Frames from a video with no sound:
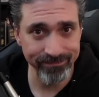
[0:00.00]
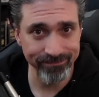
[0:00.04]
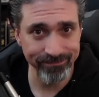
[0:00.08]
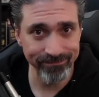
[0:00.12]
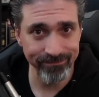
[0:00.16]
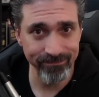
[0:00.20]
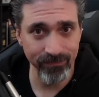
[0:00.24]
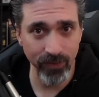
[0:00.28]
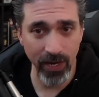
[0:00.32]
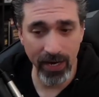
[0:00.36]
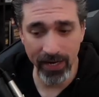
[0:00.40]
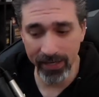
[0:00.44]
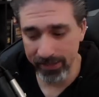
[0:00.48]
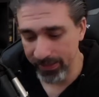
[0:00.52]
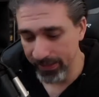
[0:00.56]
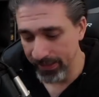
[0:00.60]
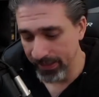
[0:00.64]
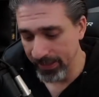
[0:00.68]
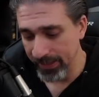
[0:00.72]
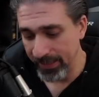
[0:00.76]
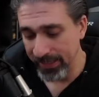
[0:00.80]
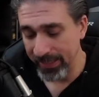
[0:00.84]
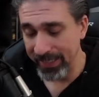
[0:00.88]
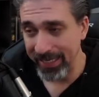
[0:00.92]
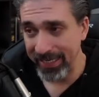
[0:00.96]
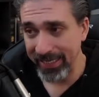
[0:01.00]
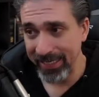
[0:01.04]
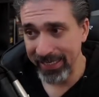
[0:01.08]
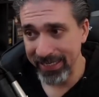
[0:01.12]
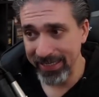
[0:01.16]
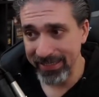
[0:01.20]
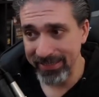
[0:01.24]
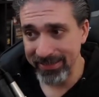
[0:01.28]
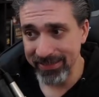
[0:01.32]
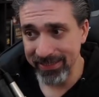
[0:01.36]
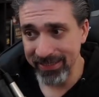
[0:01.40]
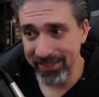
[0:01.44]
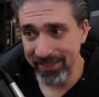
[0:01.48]
right?
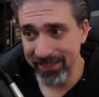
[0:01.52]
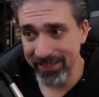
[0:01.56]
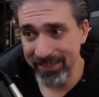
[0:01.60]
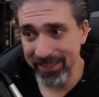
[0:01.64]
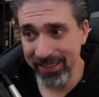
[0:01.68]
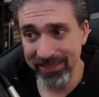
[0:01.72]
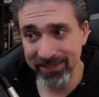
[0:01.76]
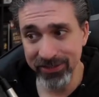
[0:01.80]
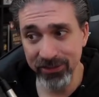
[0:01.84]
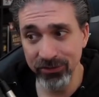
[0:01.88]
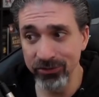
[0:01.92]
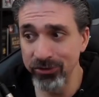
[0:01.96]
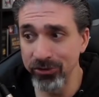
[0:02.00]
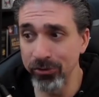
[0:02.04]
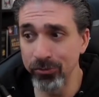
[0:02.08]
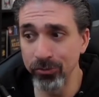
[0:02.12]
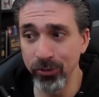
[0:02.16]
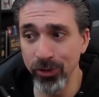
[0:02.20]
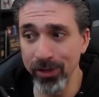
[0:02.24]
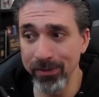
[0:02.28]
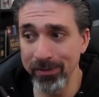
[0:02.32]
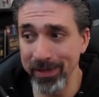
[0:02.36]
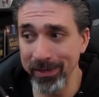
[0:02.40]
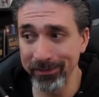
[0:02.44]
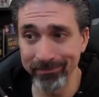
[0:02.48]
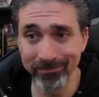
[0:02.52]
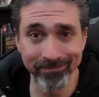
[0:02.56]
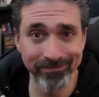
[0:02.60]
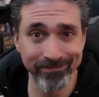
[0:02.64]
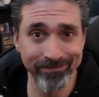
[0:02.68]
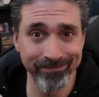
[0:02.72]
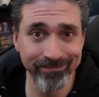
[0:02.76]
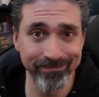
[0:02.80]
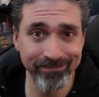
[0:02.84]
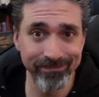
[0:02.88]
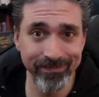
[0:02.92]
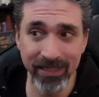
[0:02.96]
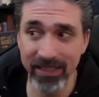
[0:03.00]
And that's YouTube Premium.
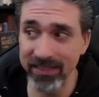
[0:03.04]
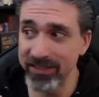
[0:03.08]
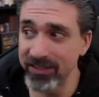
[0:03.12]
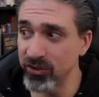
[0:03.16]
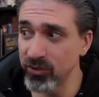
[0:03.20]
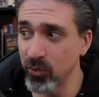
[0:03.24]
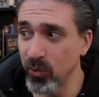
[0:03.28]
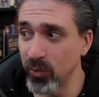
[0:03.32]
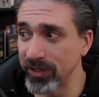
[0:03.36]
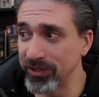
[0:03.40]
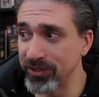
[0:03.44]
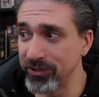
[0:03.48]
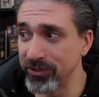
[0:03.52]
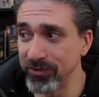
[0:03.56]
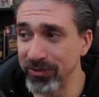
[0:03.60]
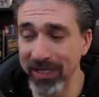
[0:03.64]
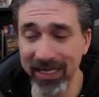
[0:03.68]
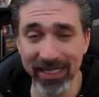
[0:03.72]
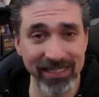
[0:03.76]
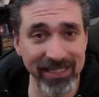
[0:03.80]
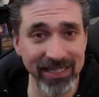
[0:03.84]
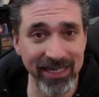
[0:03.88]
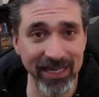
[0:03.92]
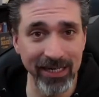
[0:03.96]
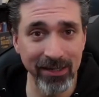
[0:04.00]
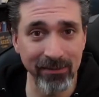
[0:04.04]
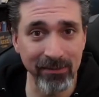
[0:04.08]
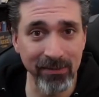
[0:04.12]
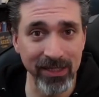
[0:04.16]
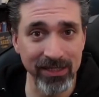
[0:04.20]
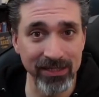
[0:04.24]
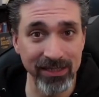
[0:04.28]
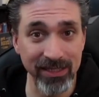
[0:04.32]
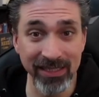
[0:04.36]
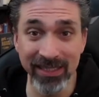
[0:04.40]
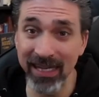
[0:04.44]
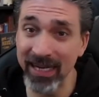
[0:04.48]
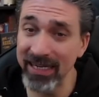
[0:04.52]
It's $22.99 a
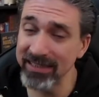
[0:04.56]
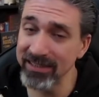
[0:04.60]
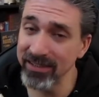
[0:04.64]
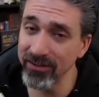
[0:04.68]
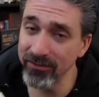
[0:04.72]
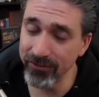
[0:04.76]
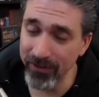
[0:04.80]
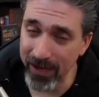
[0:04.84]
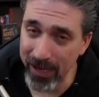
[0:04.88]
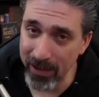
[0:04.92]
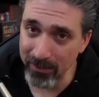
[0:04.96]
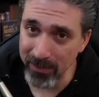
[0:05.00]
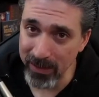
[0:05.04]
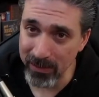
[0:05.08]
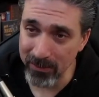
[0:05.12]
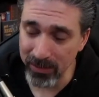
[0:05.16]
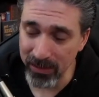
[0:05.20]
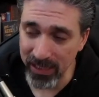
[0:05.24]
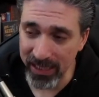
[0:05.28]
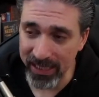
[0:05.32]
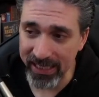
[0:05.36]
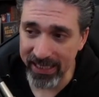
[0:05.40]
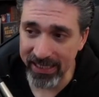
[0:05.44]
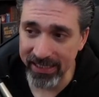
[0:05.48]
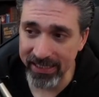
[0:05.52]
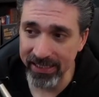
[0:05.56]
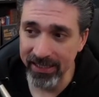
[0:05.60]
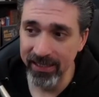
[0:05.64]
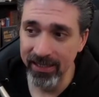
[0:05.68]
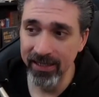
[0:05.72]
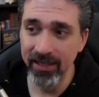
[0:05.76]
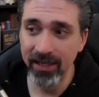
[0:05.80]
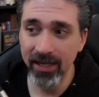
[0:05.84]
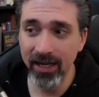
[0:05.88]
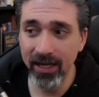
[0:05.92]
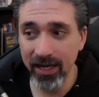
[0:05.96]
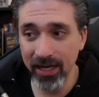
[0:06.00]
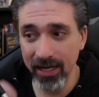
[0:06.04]
month. And that is a family plan.
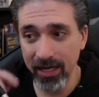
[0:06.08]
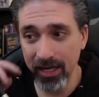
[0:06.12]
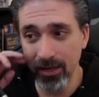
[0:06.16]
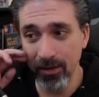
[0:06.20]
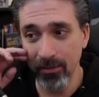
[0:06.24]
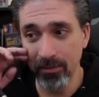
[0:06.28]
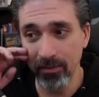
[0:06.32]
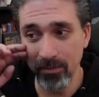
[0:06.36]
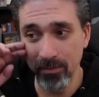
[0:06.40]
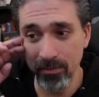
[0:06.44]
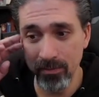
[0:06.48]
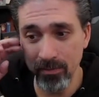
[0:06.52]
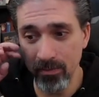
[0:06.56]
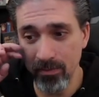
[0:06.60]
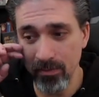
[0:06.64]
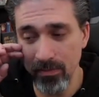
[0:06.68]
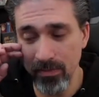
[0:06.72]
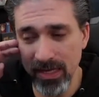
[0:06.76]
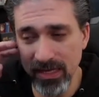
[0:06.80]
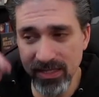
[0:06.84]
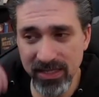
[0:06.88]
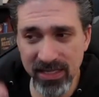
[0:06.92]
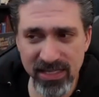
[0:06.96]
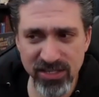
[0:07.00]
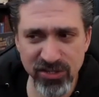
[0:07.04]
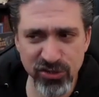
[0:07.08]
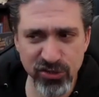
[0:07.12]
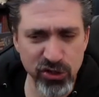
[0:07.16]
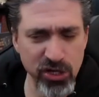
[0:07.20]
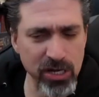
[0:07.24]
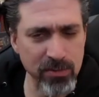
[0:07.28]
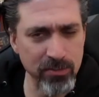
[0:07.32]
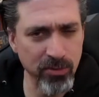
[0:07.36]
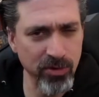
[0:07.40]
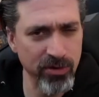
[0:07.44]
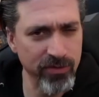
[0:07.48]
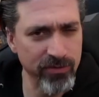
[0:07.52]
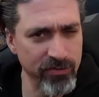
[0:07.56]
It is
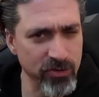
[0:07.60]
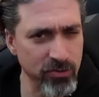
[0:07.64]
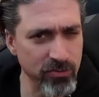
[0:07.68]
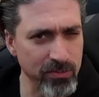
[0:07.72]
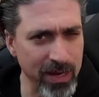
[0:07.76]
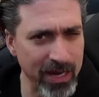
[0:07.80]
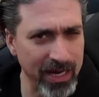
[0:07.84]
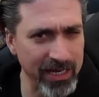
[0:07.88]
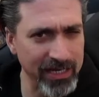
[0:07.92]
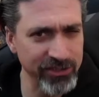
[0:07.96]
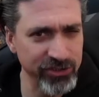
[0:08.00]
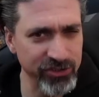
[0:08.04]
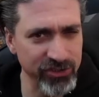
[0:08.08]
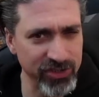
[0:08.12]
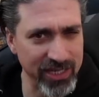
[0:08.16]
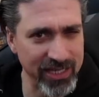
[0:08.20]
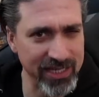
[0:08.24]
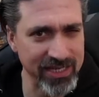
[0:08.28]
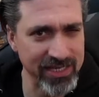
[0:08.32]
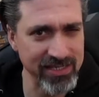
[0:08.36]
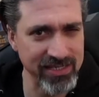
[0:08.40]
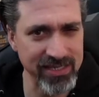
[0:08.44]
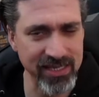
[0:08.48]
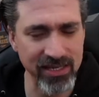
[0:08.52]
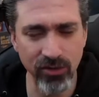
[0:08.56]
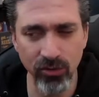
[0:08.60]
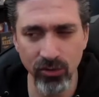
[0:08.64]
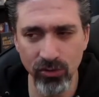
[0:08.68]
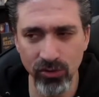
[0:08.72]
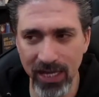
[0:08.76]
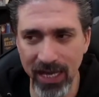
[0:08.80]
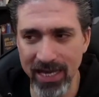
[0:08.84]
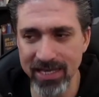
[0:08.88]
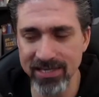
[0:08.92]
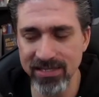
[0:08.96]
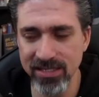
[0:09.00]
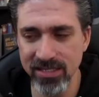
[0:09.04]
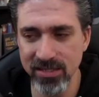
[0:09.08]
cheaper if you buy just like a single
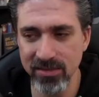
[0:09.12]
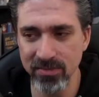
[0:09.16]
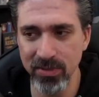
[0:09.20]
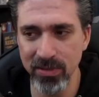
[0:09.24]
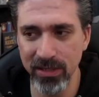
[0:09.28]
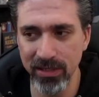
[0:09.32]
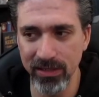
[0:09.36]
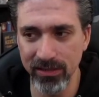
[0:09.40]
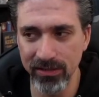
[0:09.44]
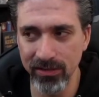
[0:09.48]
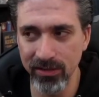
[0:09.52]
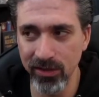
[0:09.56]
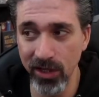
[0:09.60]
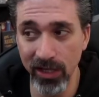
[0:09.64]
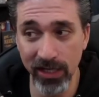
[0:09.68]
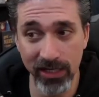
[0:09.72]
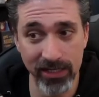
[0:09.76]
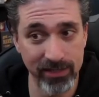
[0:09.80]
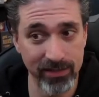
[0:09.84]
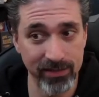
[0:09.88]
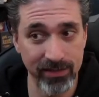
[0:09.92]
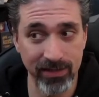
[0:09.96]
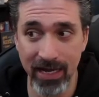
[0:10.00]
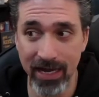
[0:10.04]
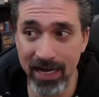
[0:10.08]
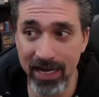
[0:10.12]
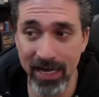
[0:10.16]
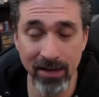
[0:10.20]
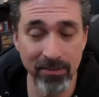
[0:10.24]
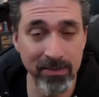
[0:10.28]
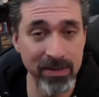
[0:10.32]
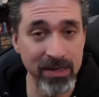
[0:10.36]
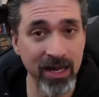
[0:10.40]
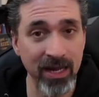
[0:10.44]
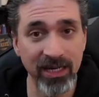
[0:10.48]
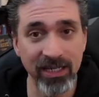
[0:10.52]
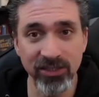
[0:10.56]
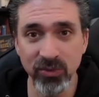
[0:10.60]
license. But look, I got to
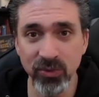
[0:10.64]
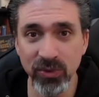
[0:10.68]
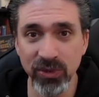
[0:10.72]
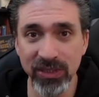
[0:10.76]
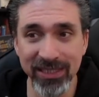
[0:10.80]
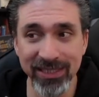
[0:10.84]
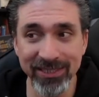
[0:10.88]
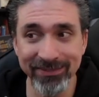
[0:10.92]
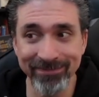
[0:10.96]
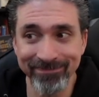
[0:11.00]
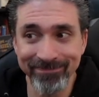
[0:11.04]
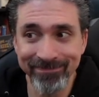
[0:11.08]
be honest with you.